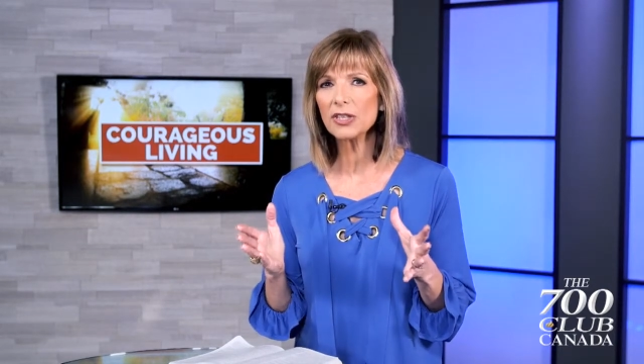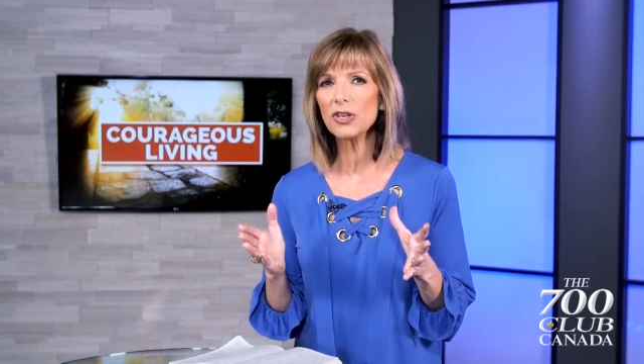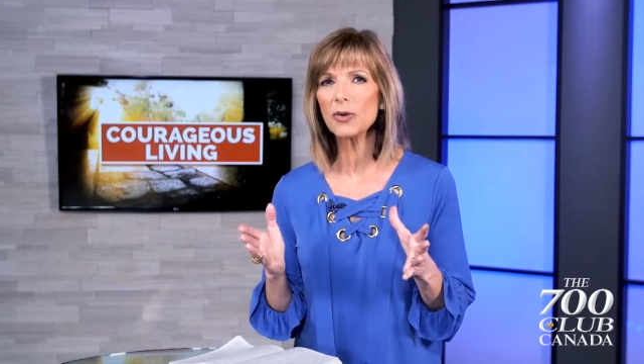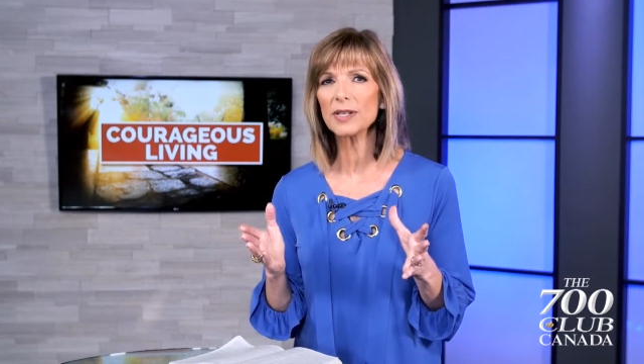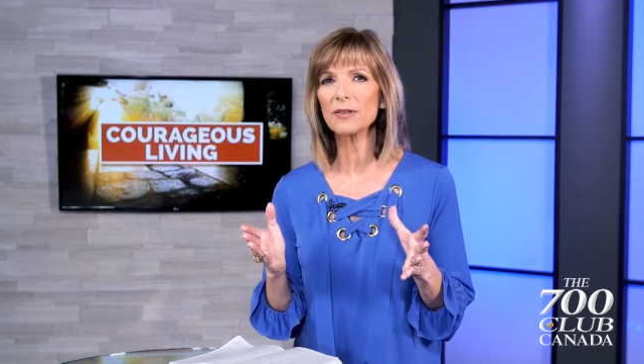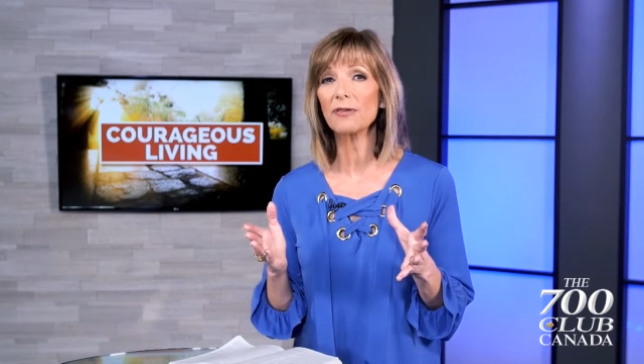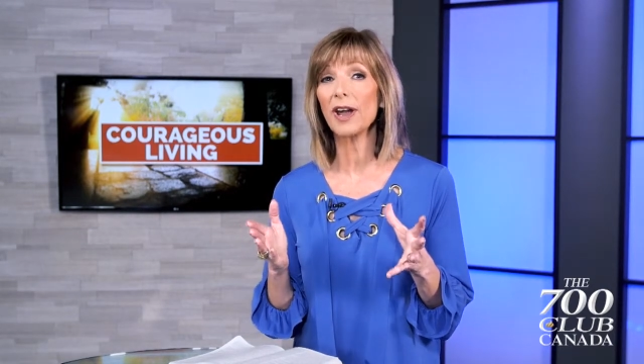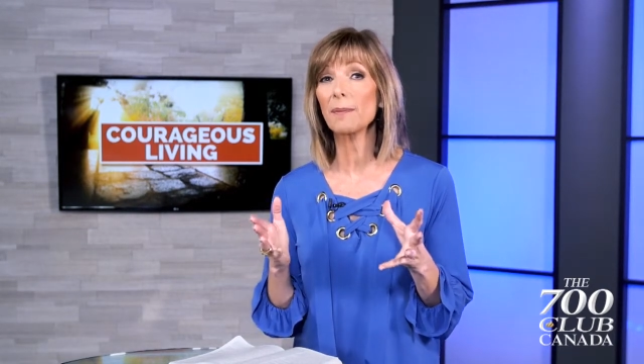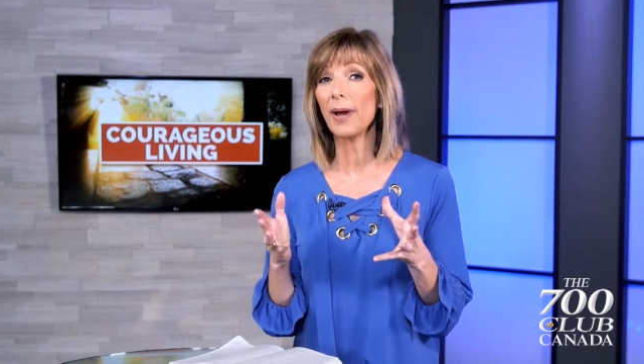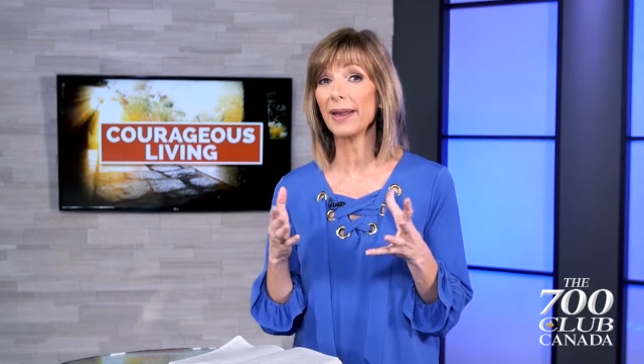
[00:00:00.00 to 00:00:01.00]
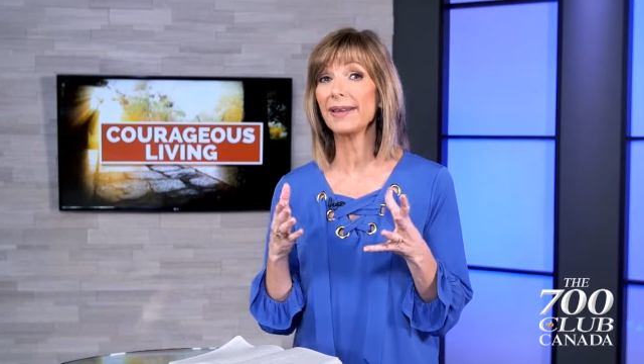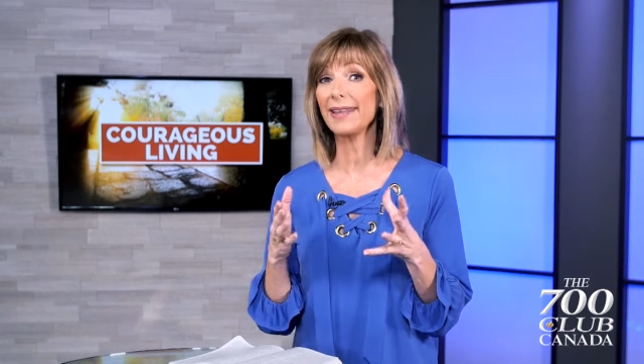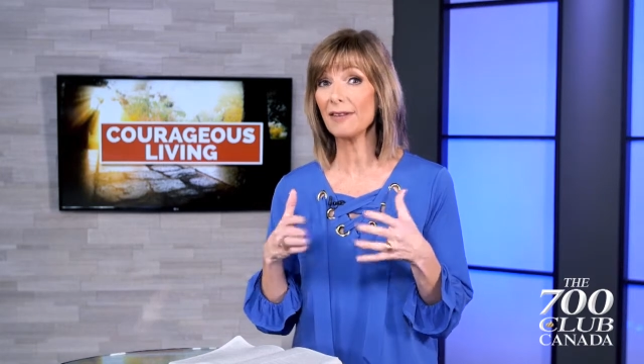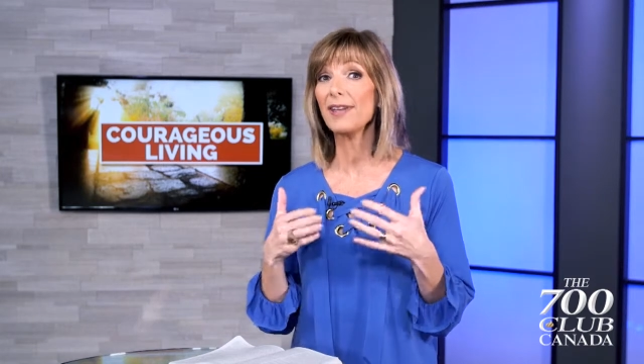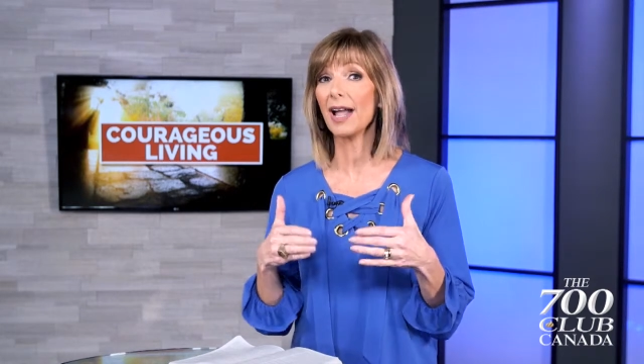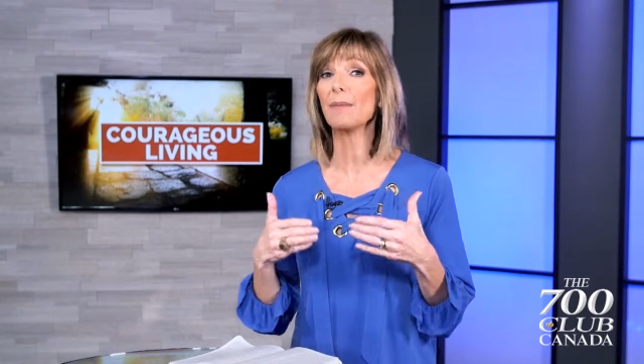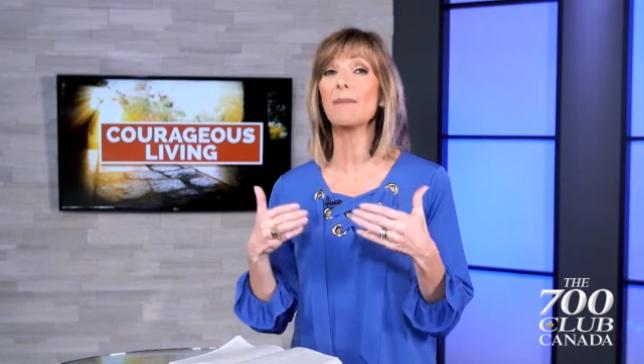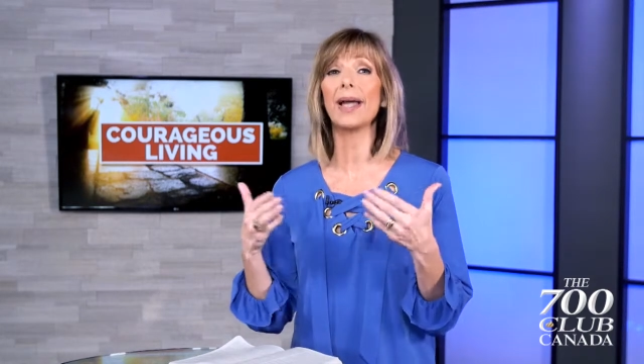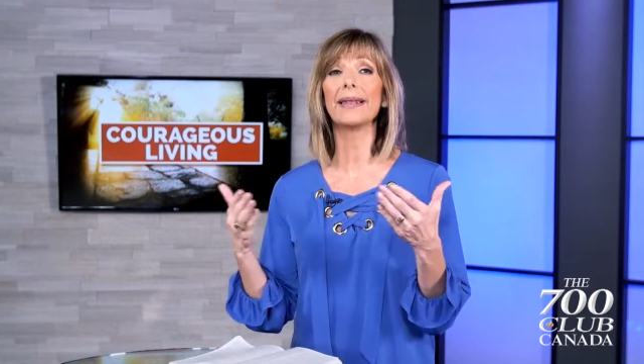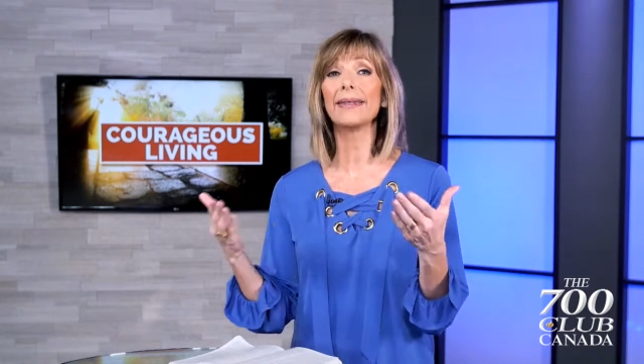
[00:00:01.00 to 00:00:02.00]
to you as a friend by giving up
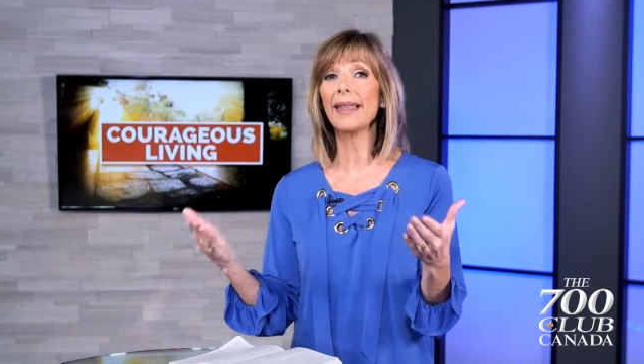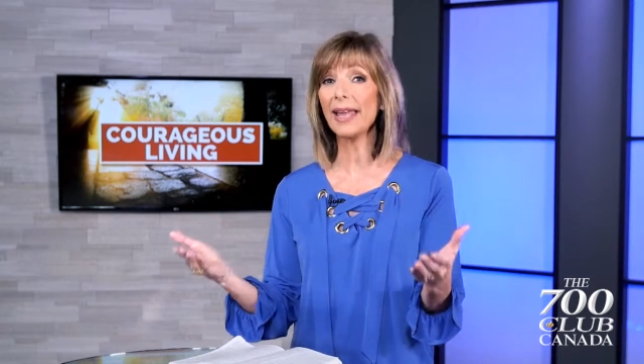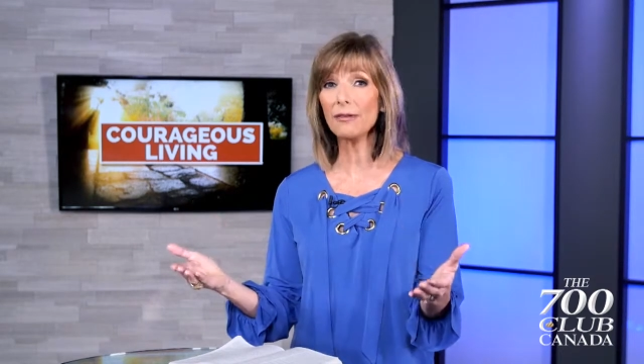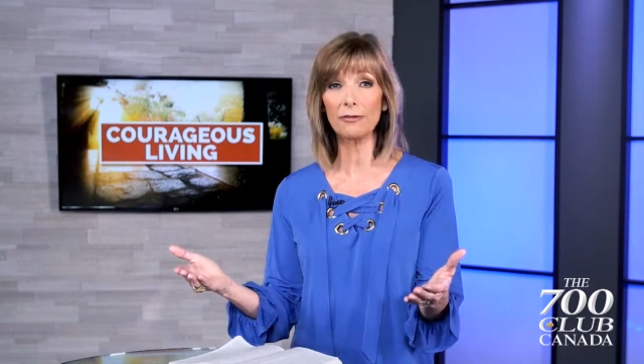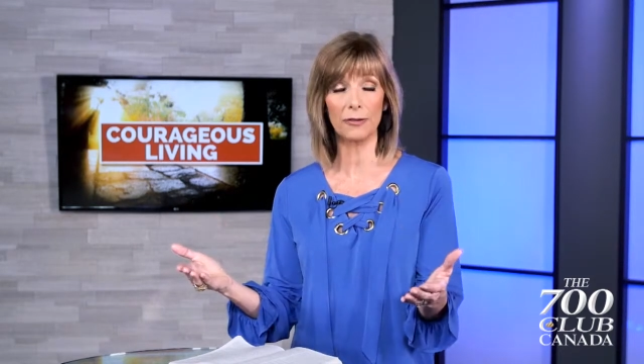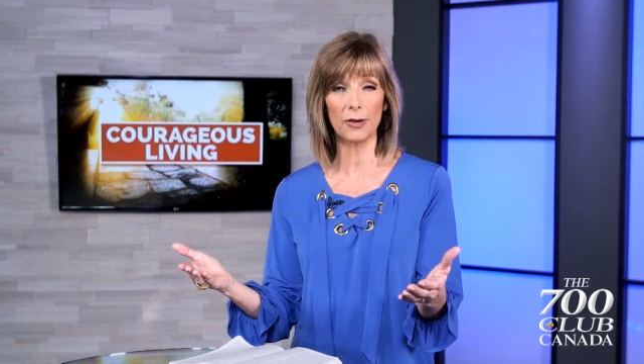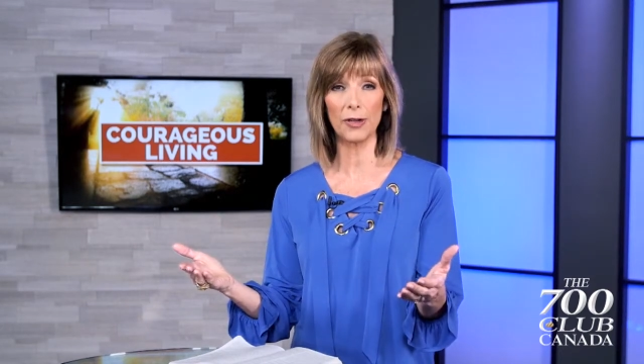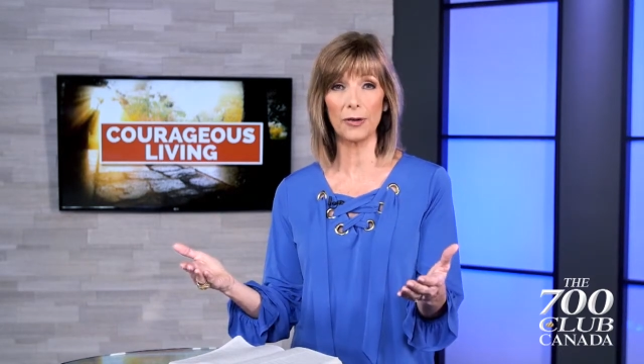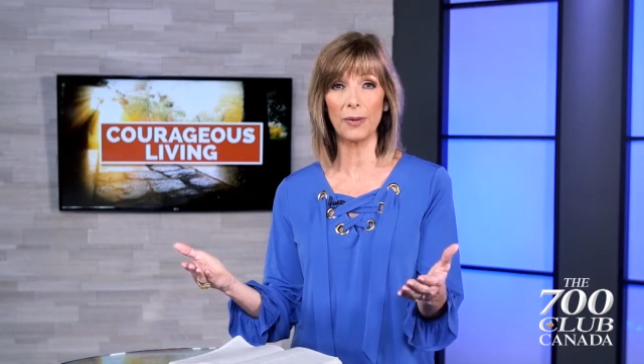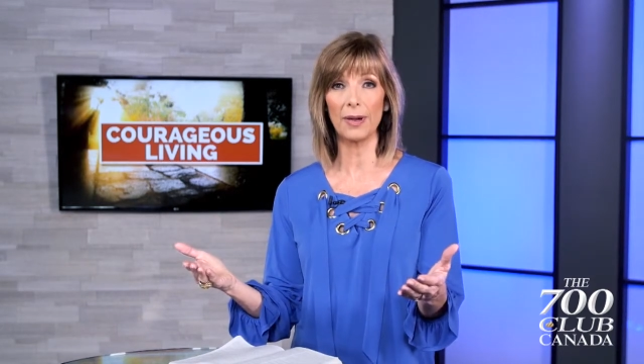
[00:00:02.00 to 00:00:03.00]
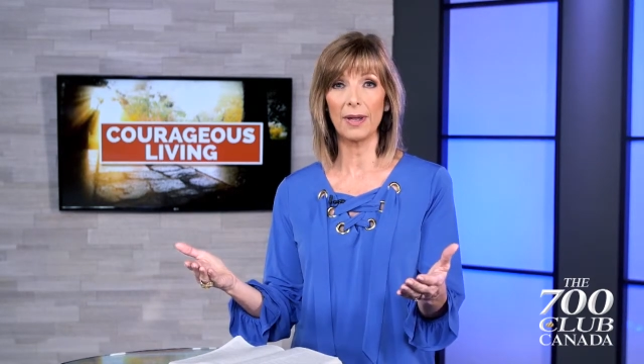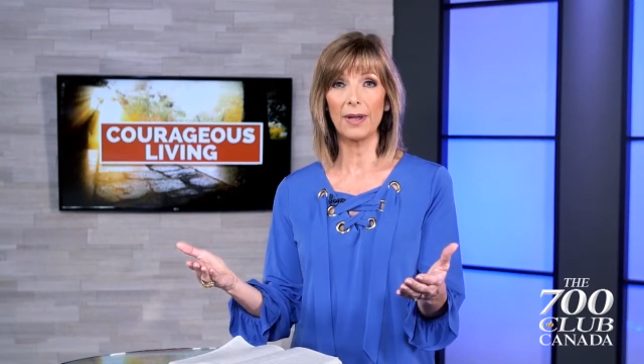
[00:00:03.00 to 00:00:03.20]
my life for you.